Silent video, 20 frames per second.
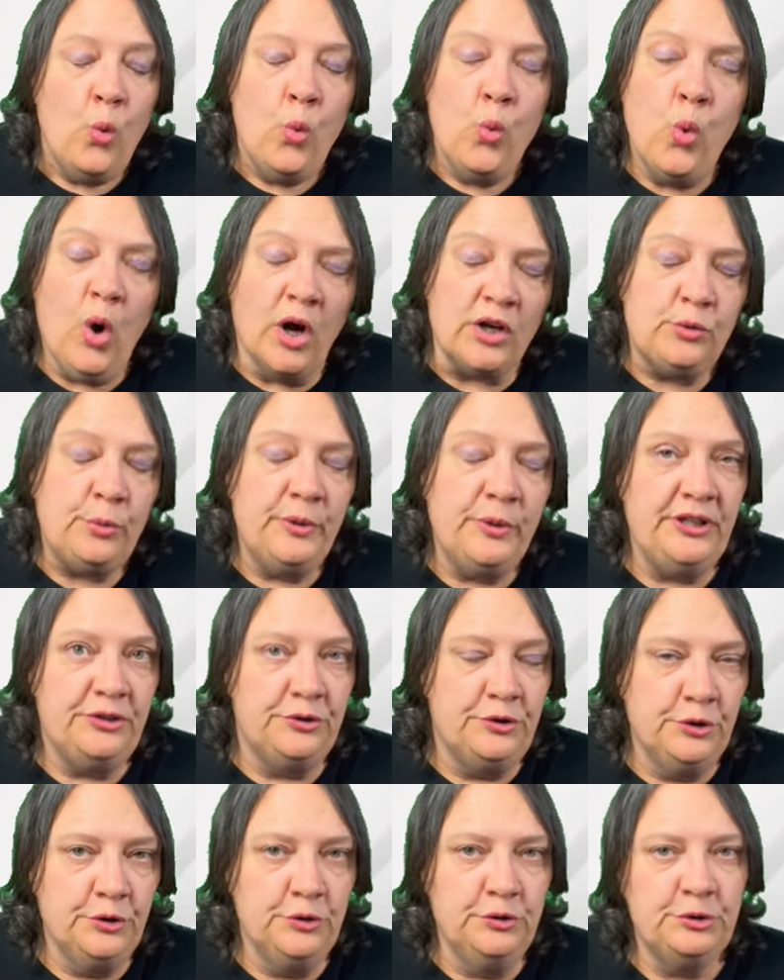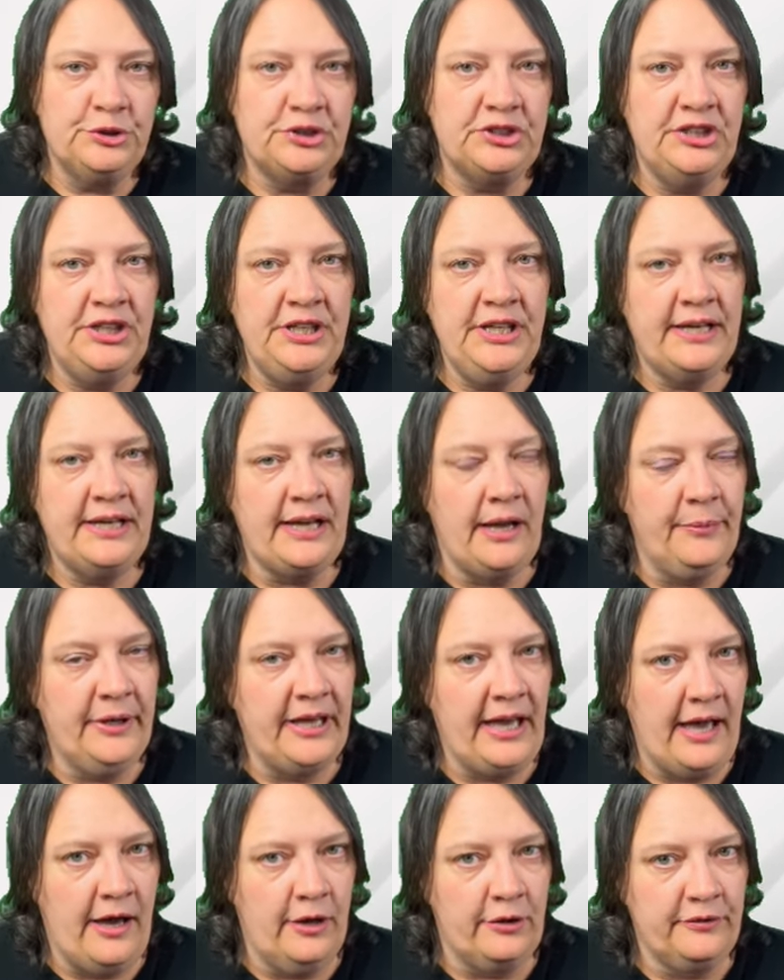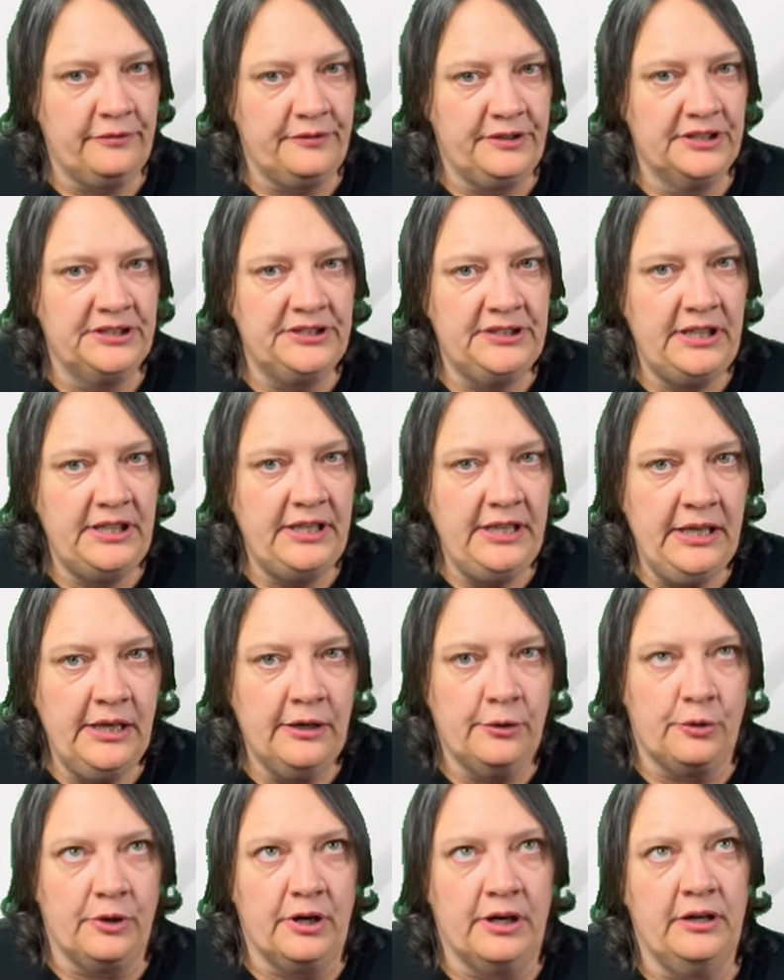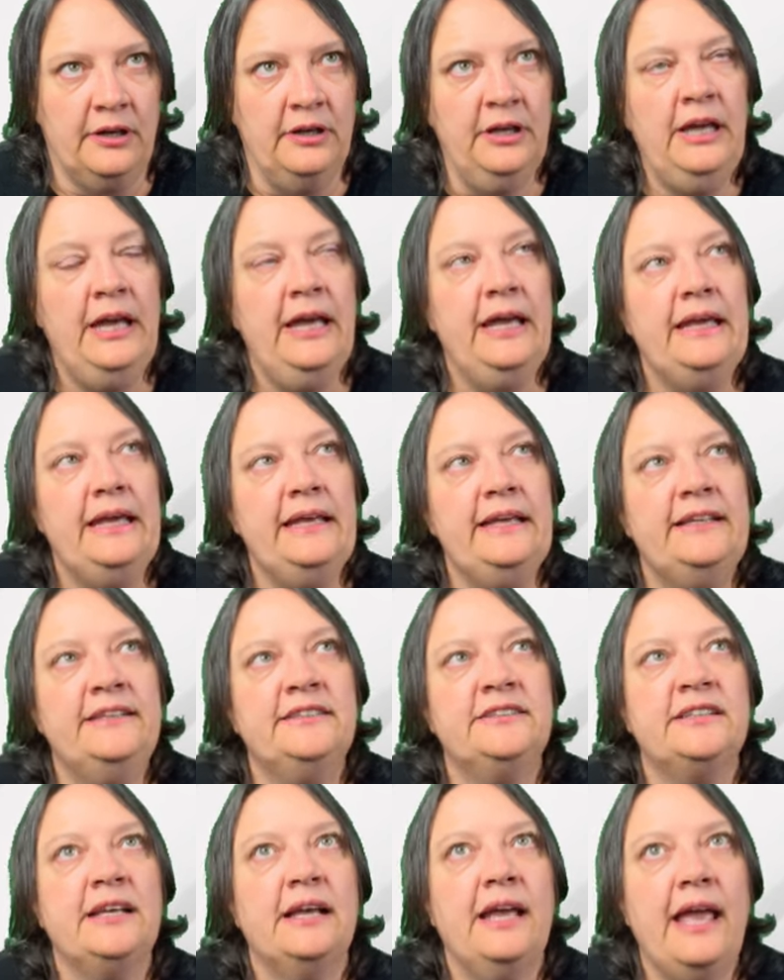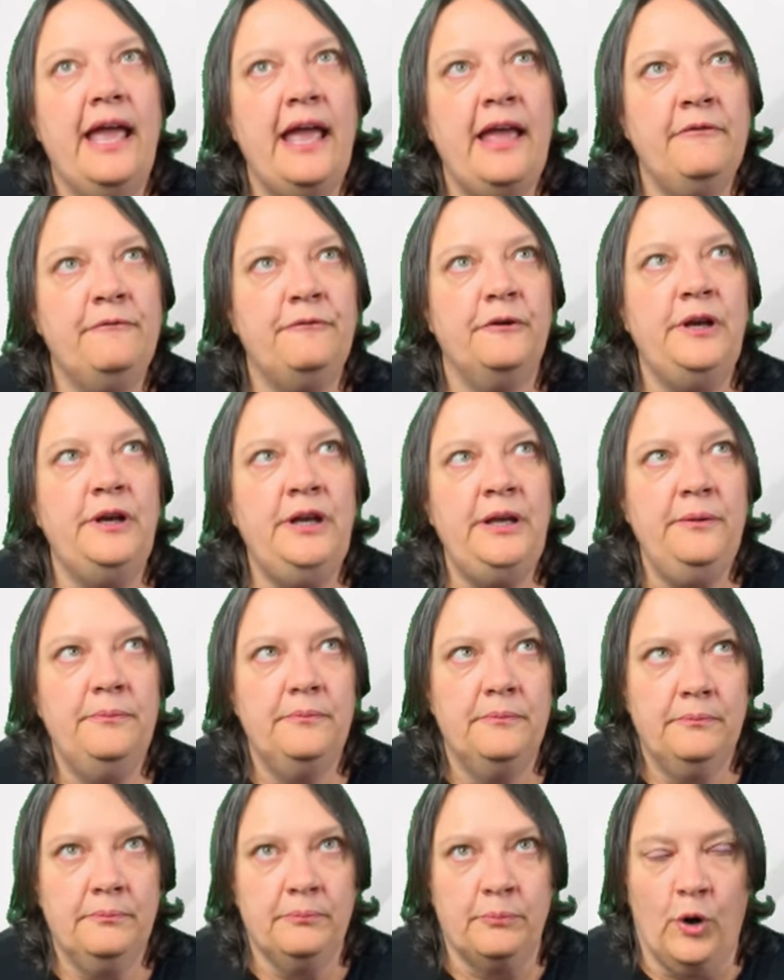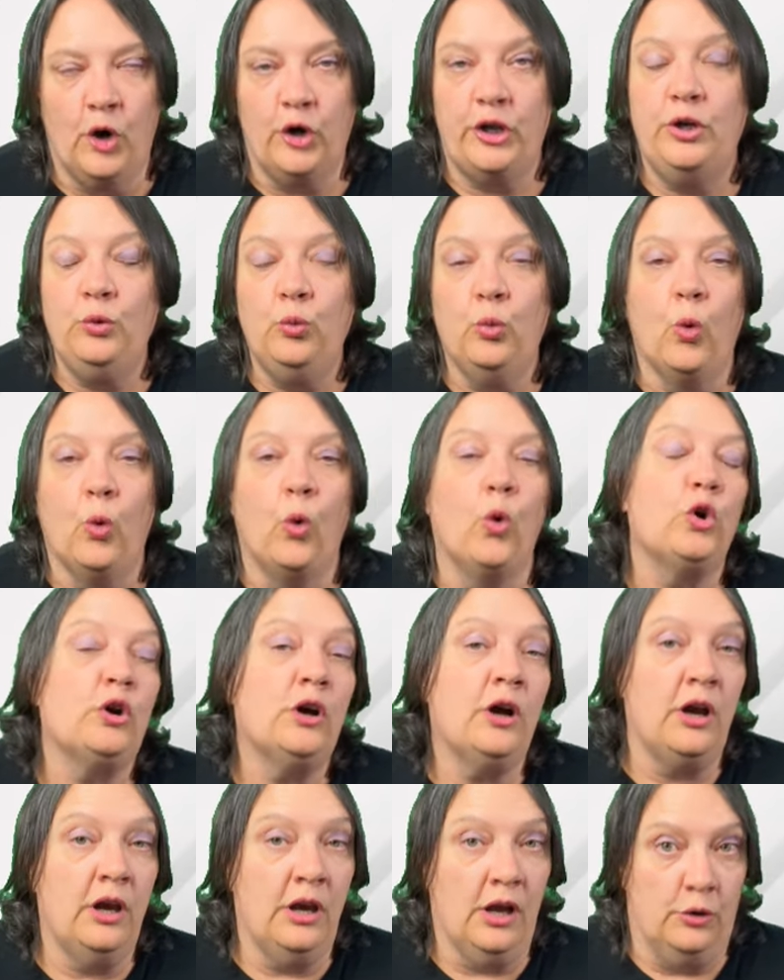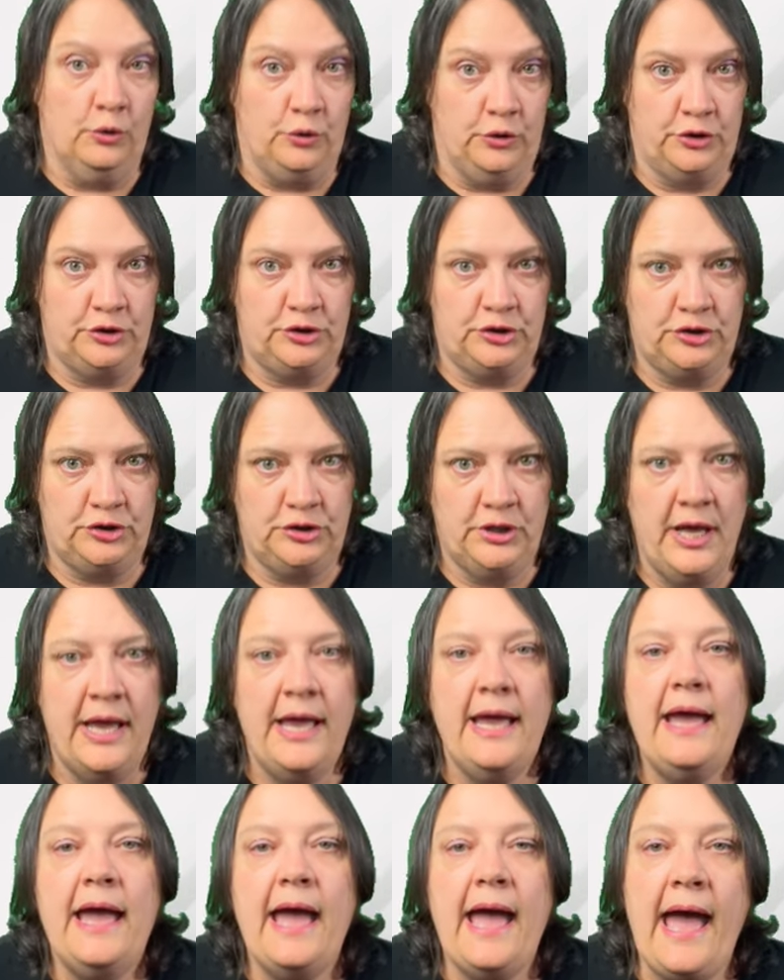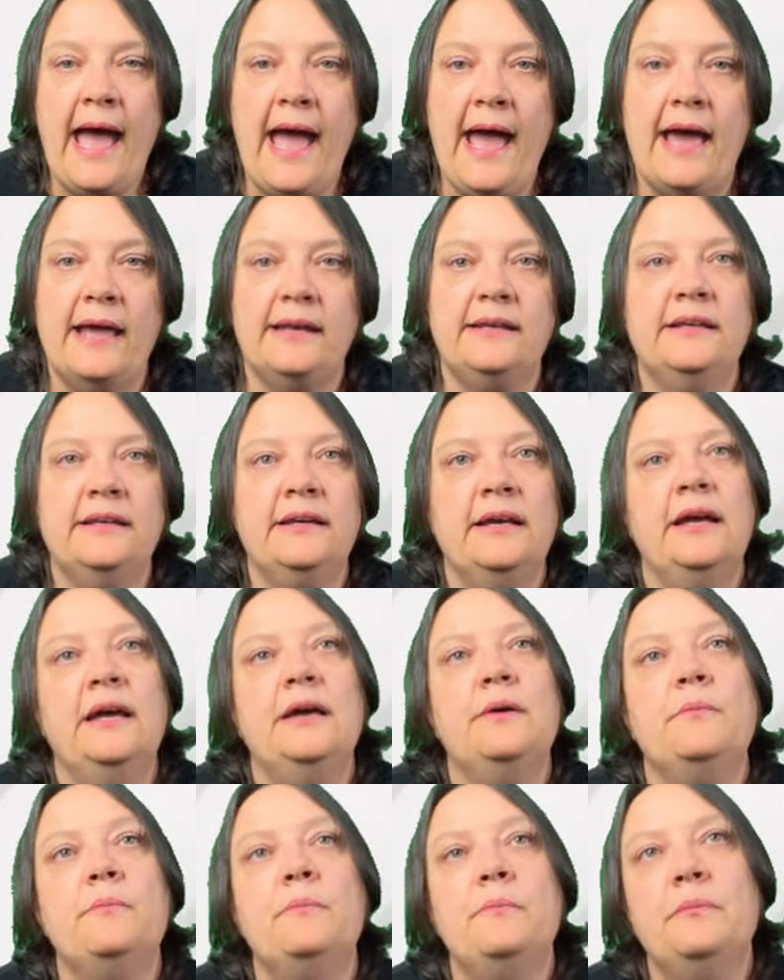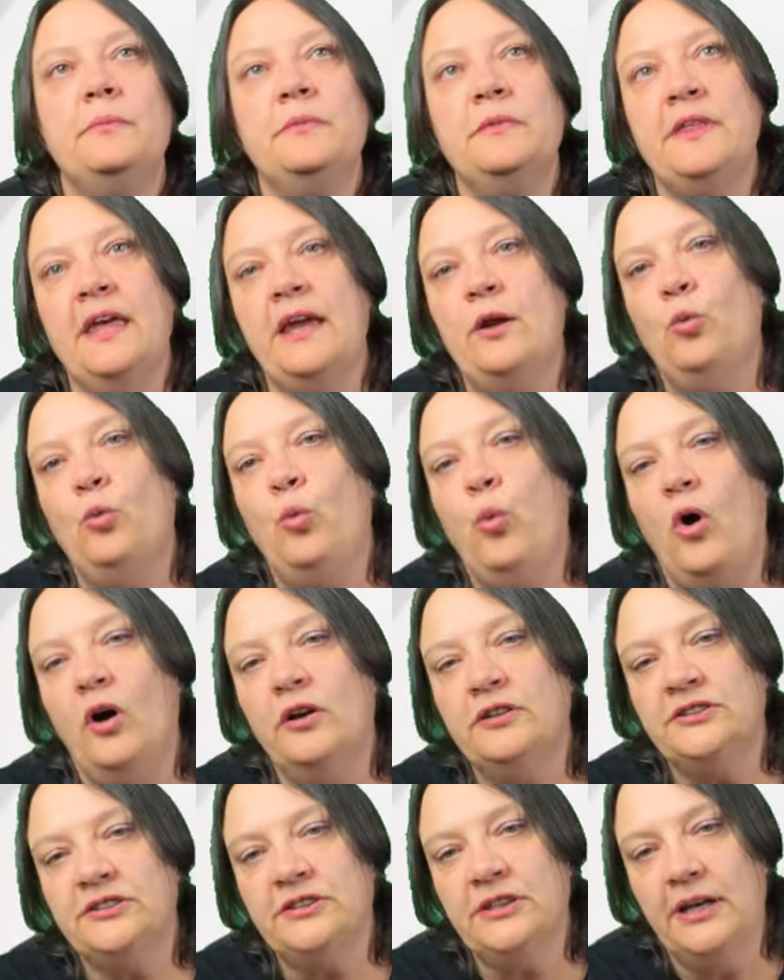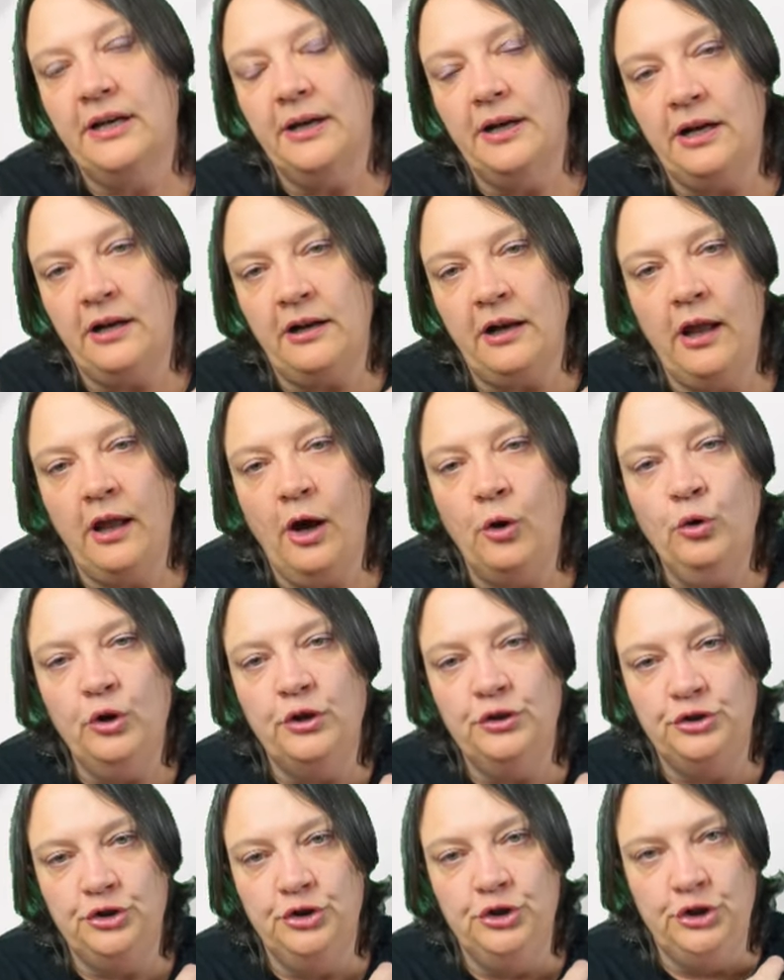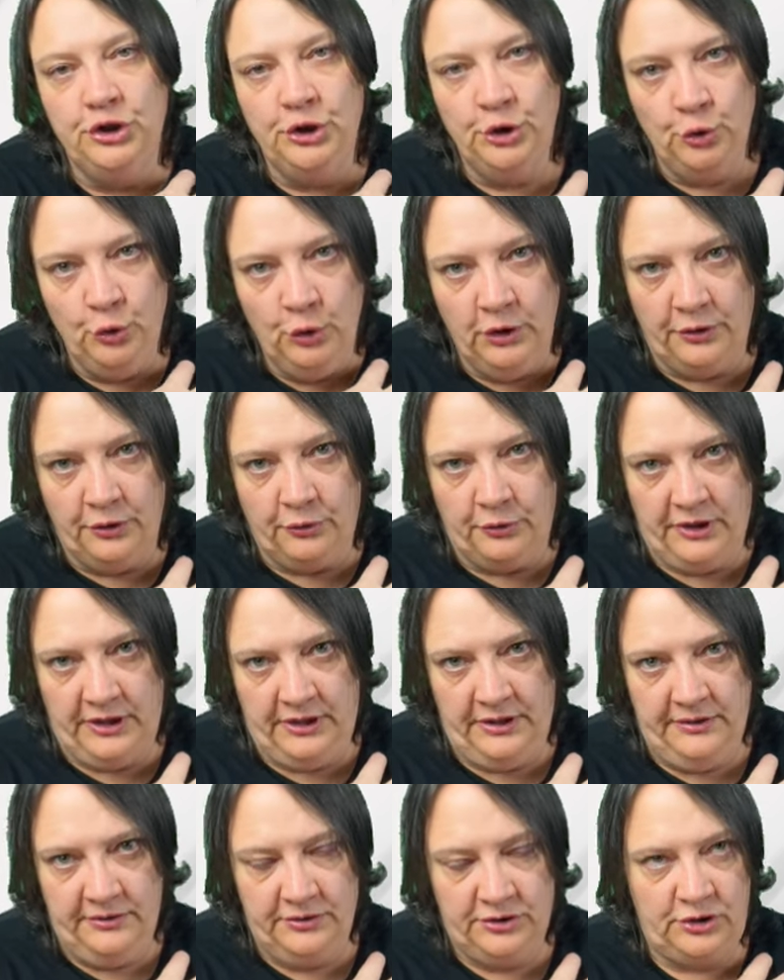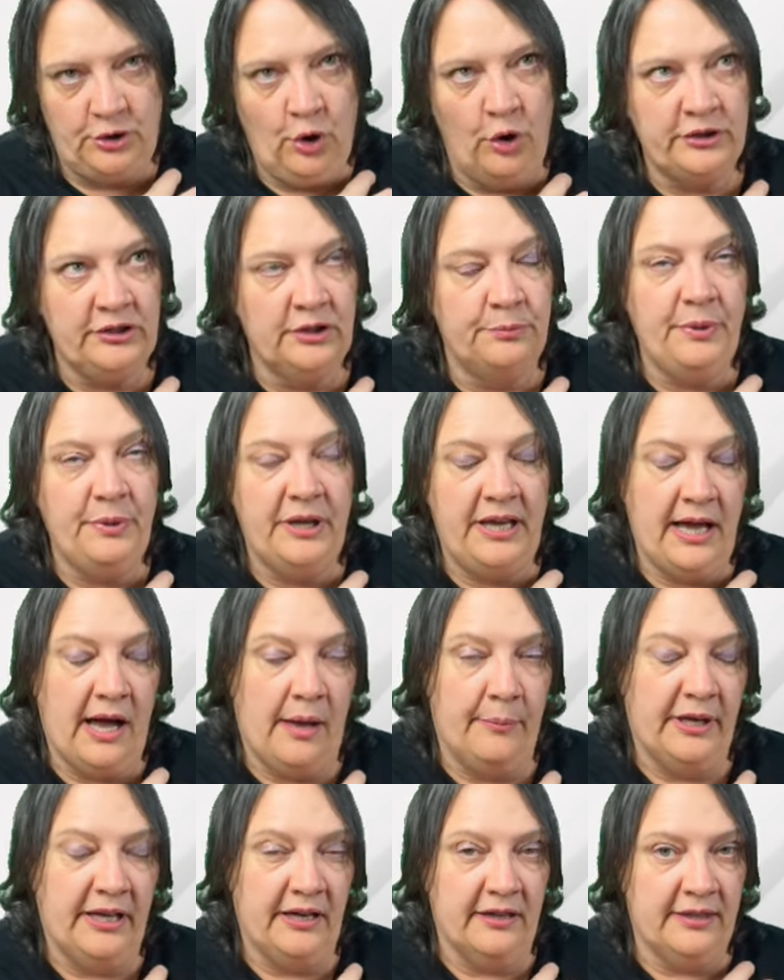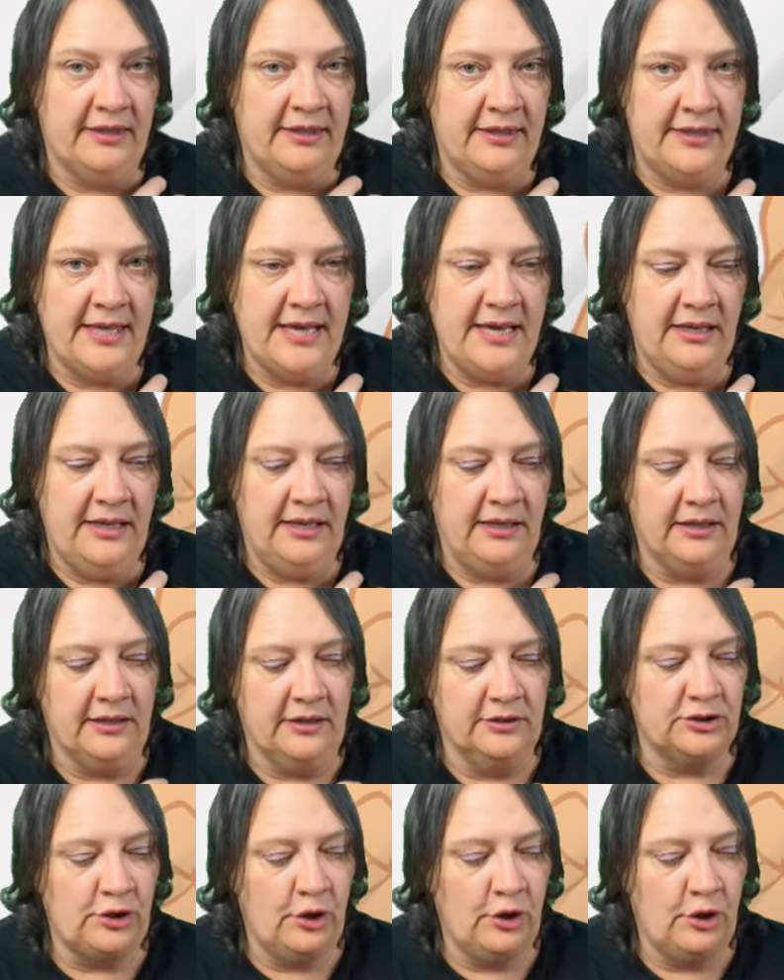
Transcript: What we do see coming out of this era is everybody wore cloaks, and there was cloak jewelry started becoming a thing here.